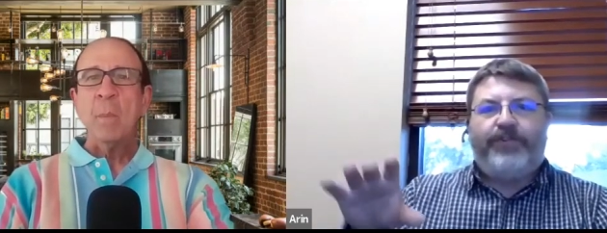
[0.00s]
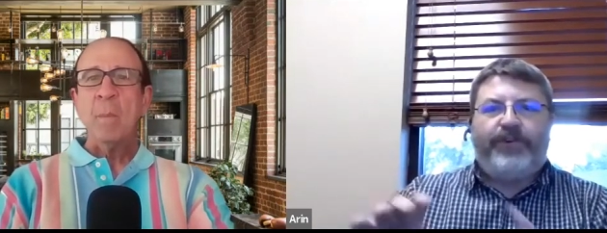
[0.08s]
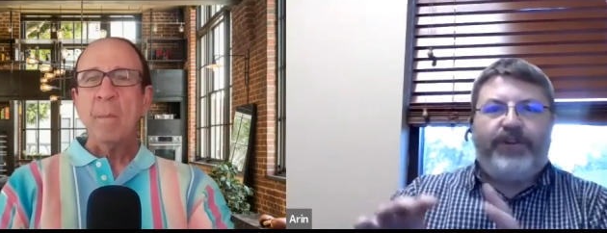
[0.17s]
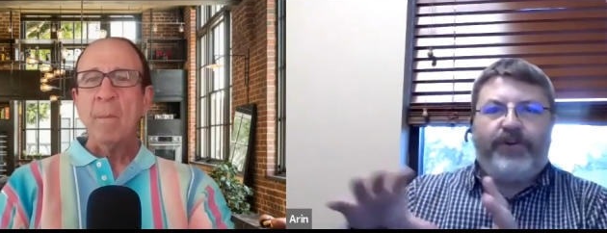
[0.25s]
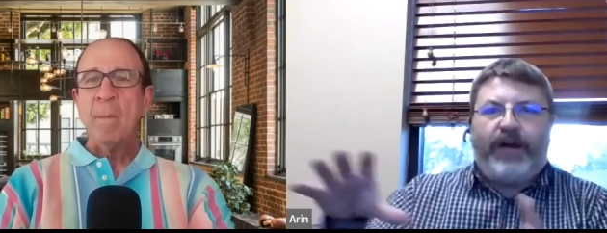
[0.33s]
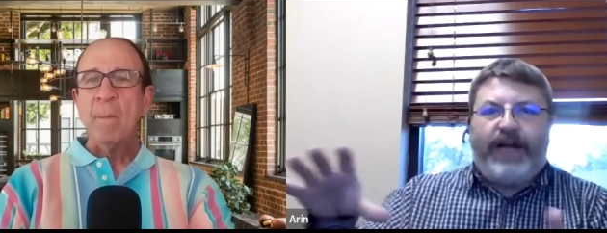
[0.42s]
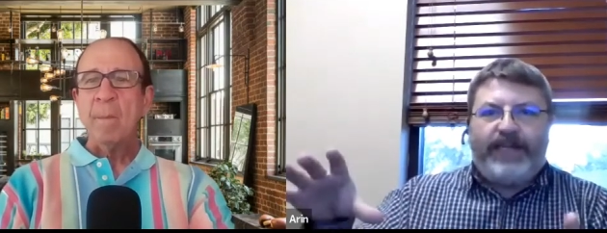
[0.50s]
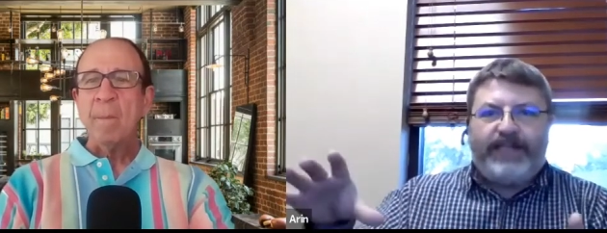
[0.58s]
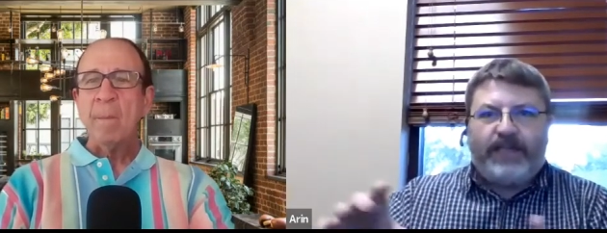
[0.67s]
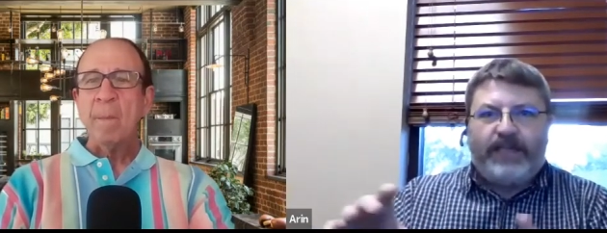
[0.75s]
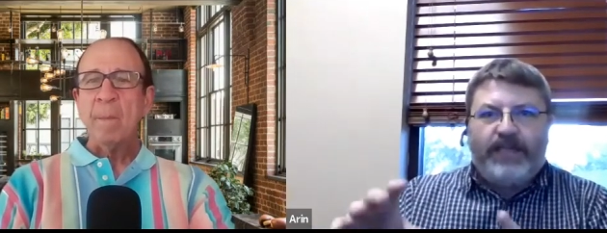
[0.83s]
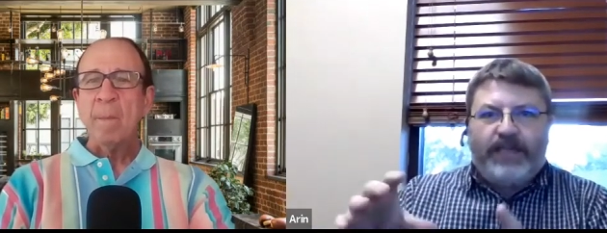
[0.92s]
Speaker 1: unit or has
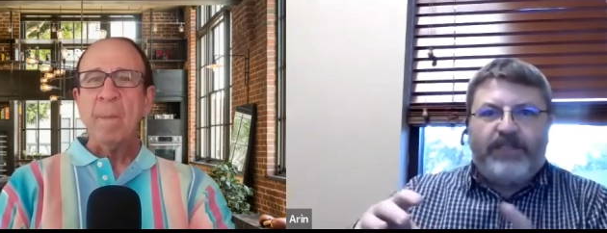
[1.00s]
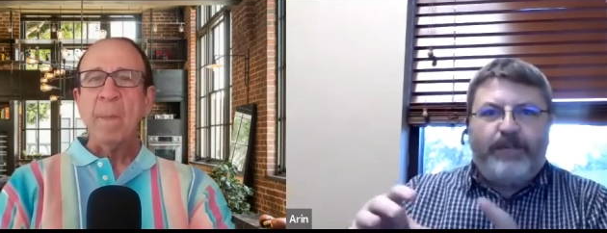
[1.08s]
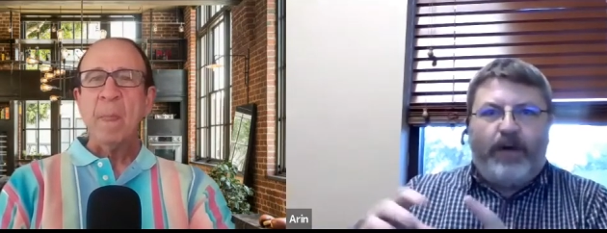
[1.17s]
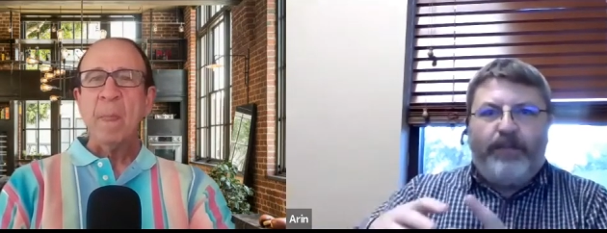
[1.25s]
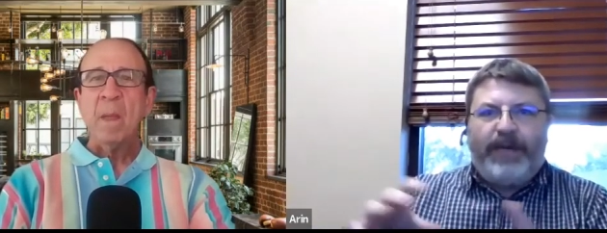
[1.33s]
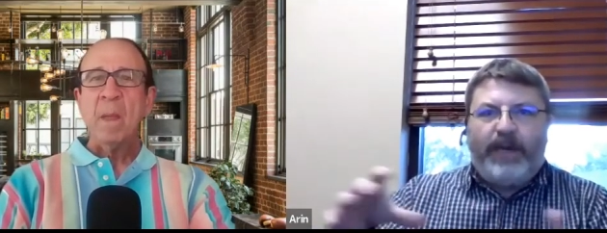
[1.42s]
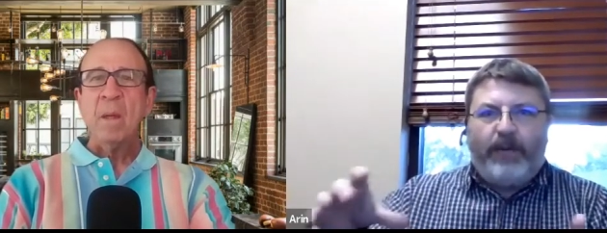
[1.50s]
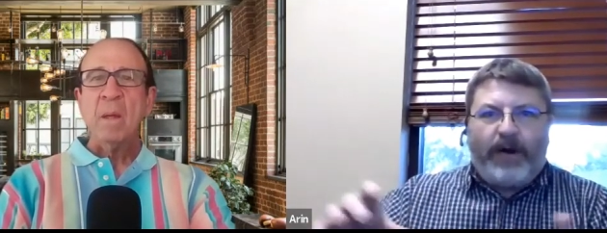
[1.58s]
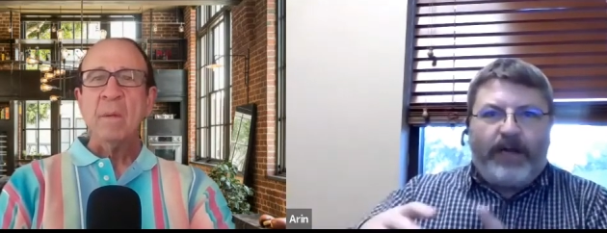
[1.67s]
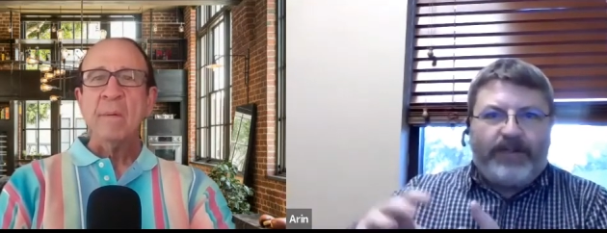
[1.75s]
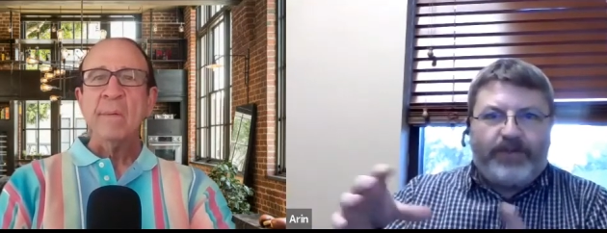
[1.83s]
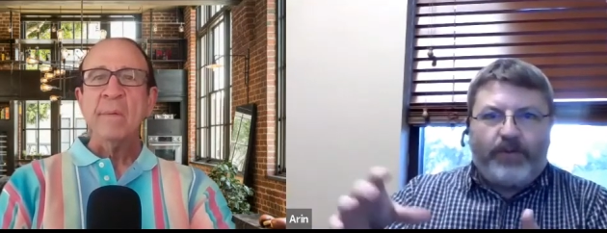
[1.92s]
a small mini
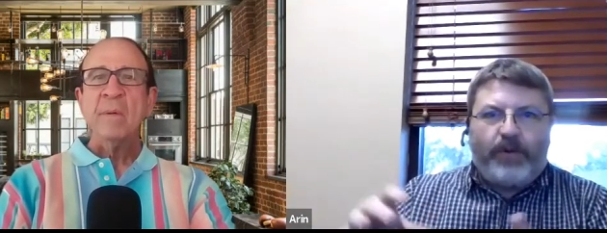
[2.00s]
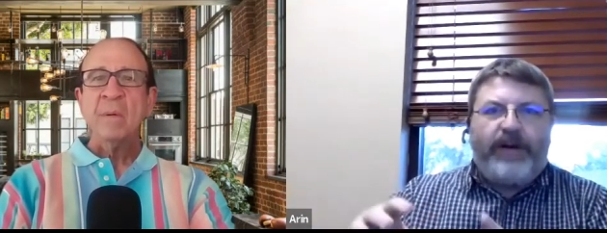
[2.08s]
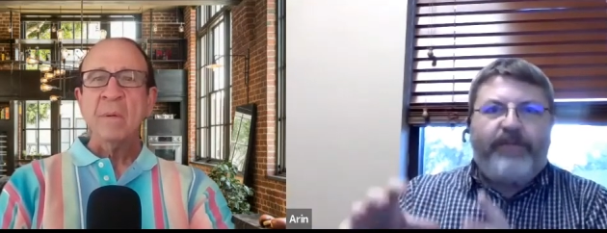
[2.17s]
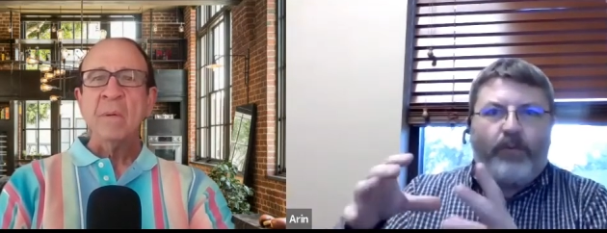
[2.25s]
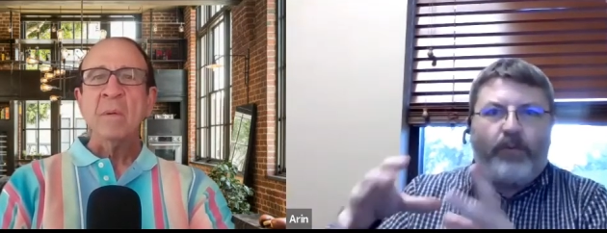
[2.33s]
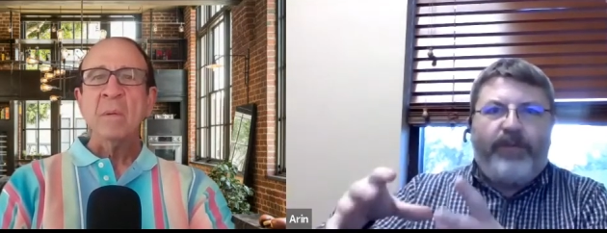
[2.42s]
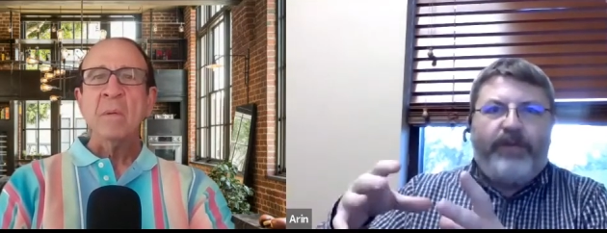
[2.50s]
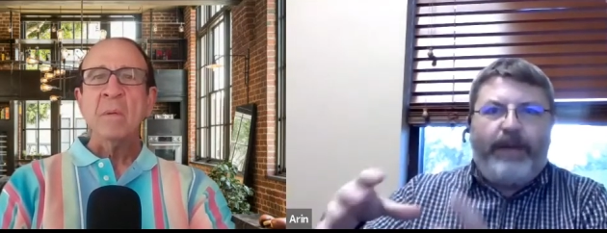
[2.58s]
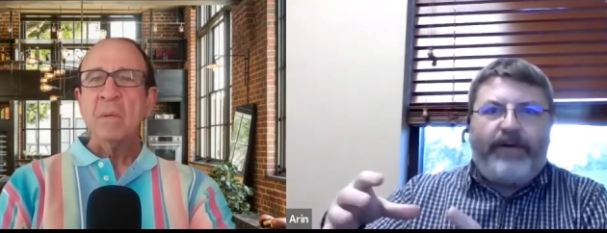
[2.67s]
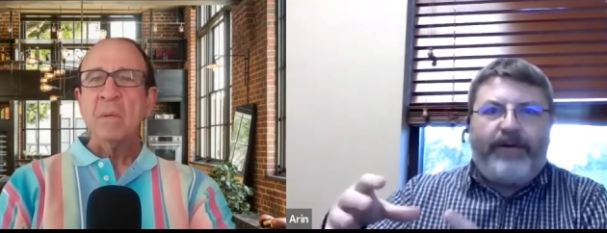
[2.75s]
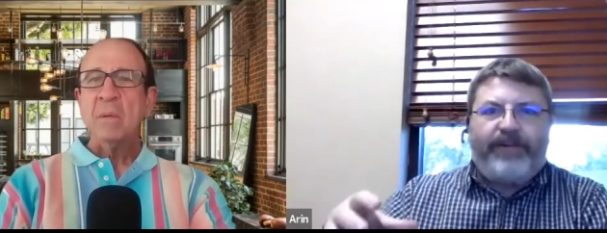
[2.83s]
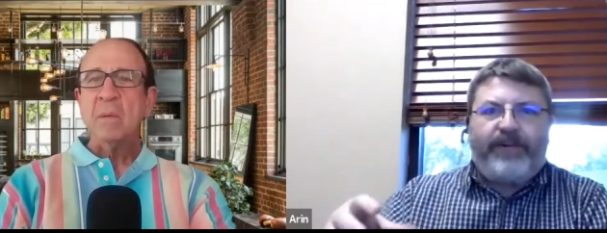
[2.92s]
warehouse or whatever where the
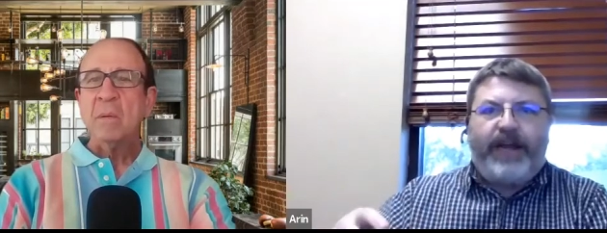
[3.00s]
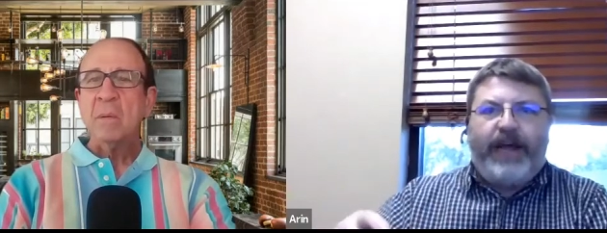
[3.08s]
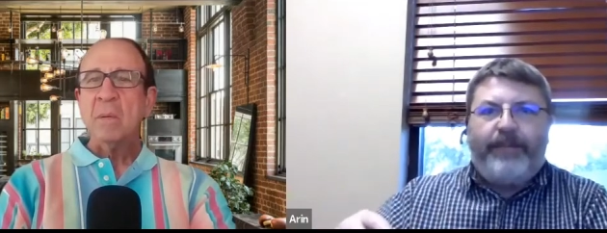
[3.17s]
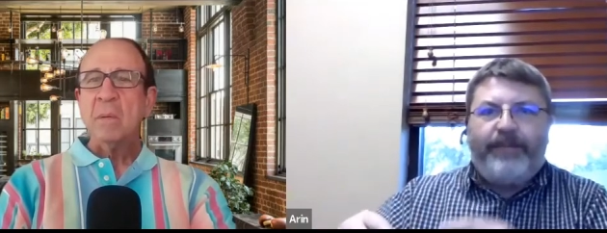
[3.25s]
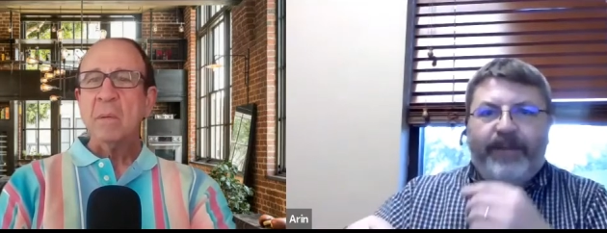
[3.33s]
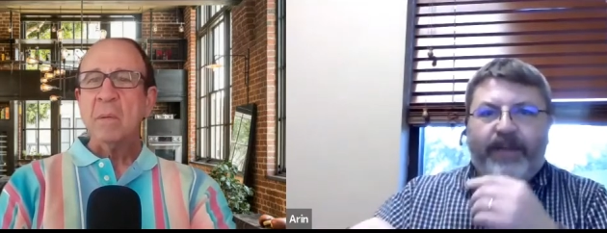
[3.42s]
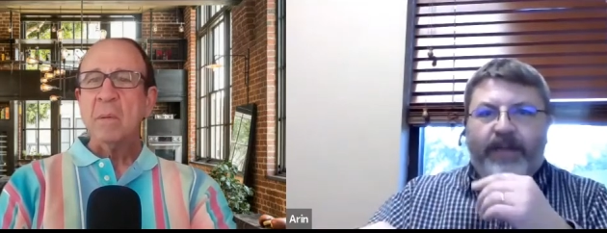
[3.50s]
batteries are kept.